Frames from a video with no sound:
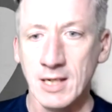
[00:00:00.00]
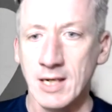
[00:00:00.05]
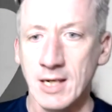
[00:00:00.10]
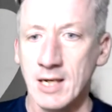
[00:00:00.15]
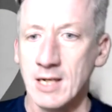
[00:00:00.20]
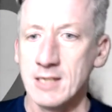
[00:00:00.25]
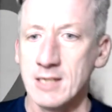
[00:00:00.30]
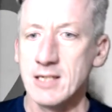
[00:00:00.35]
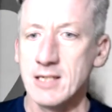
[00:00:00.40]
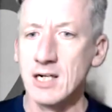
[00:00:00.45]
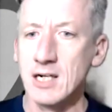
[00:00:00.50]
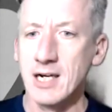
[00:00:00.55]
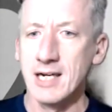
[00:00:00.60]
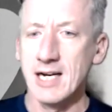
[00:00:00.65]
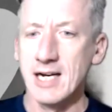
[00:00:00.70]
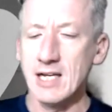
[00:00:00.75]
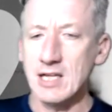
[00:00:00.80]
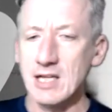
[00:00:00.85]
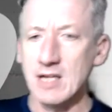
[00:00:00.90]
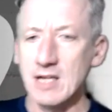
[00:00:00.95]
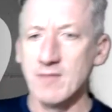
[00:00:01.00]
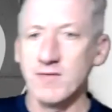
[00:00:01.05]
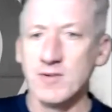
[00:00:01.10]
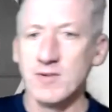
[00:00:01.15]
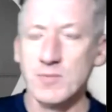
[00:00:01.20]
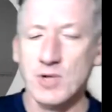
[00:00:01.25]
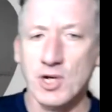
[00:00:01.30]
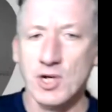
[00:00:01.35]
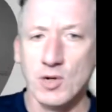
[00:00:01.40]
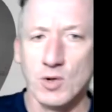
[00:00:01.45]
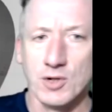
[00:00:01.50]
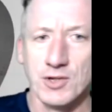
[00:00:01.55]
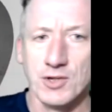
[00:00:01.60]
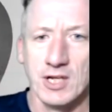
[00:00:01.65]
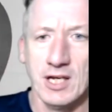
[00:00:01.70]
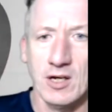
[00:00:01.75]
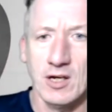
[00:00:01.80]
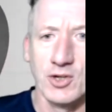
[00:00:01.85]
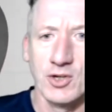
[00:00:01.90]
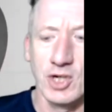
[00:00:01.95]
Duncan, anything from you on
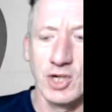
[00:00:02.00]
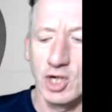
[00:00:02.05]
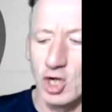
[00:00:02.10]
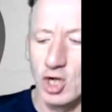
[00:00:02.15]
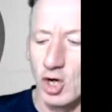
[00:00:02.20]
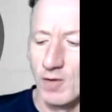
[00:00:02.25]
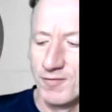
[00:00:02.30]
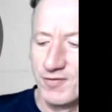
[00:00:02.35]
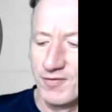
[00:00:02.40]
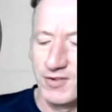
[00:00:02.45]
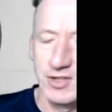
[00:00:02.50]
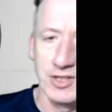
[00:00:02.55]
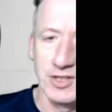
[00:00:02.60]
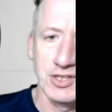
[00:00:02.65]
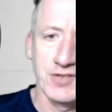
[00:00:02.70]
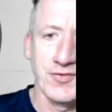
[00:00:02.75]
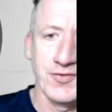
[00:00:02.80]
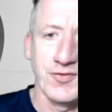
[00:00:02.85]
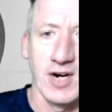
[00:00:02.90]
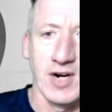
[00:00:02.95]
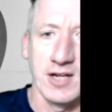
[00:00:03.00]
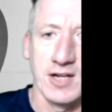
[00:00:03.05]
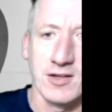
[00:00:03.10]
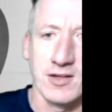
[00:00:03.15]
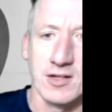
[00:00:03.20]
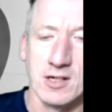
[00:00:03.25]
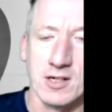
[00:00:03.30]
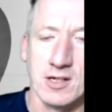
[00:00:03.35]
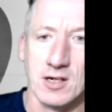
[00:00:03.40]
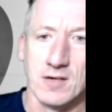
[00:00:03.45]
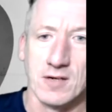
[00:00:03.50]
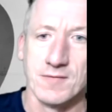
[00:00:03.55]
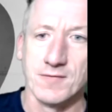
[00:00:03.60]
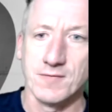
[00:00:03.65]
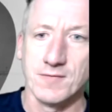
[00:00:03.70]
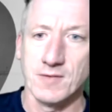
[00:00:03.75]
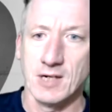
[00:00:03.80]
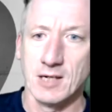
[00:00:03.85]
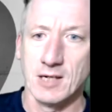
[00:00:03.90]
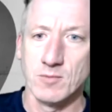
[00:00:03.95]
the confidence front that kind of
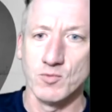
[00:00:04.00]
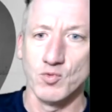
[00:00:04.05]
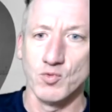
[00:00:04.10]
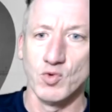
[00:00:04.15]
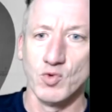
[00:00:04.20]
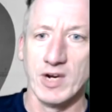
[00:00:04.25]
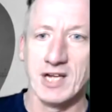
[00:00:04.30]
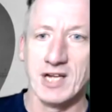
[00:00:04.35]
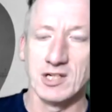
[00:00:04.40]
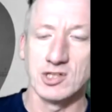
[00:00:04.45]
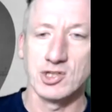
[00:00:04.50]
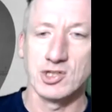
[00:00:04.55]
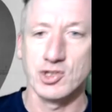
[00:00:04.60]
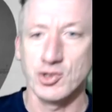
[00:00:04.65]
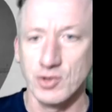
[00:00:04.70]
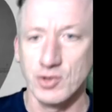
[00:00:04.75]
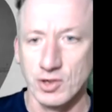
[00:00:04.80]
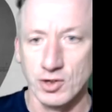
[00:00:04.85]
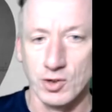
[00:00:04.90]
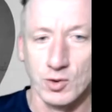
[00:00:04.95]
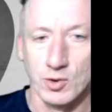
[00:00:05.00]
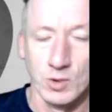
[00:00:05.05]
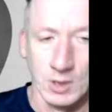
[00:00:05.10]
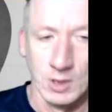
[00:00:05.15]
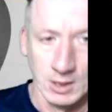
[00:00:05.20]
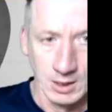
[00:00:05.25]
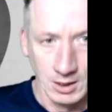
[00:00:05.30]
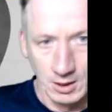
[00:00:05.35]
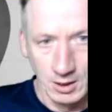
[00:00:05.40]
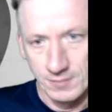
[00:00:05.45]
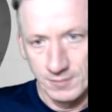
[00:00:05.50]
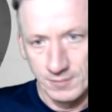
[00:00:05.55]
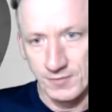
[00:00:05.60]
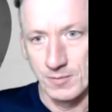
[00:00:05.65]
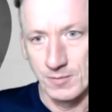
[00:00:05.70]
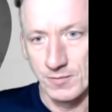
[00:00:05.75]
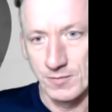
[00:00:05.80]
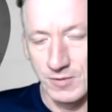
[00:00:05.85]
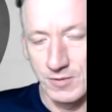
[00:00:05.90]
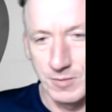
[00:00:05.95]
rings true
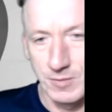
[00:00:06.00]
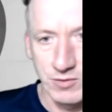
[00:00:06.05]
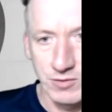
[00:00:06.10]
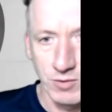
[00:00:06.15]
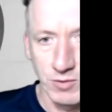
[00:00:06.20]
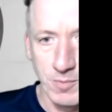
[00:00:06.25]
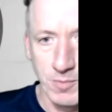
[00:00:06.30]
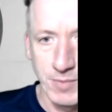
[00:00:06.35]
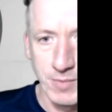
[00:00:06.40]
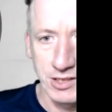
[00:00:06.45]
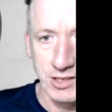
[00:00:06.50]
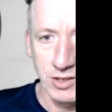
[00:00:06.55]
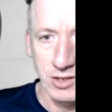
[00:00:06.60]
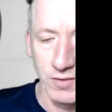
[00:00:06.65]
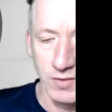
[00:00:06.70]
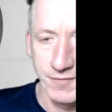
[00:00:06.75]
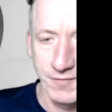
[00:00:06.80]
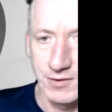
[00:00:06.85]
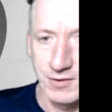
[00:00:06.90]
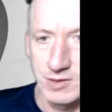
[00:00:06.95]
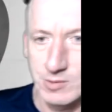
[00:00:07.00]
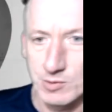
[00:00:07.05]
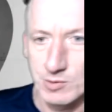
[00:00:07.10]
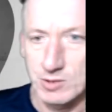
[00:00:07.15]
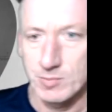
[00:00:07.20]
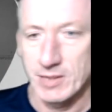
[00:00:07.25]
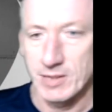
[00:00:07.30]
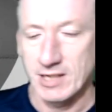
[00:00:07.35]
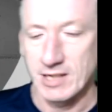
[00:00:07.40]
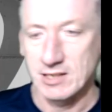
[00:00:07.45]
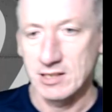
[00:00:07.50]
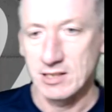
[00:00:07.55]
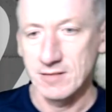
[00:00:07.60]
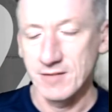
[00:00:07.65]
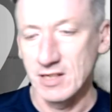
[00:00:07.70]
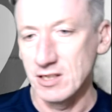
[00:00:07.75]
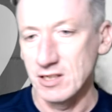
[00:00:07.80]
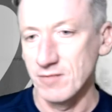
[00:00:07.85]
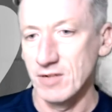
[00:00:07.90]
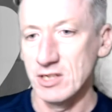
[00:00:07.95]
from this robust confidence perspective,
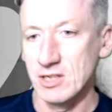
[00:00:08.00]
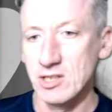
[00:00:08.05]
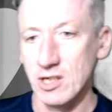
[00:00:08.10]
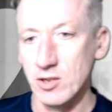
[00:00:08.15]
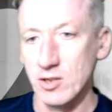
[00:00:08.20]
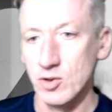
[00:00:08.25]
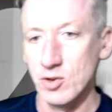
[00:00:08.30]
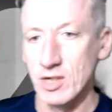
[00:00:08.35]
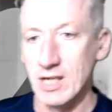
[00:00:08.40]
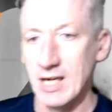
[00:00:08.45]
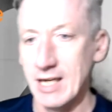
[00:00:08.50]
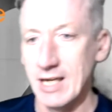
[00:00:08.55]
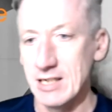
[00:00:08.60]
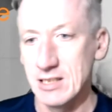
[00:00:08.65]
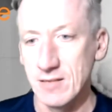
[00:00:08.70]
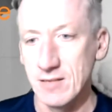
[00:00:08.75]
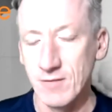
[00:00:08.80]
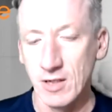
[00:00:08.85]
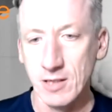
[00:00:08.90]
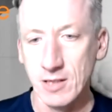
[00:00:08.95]
individually or collectively?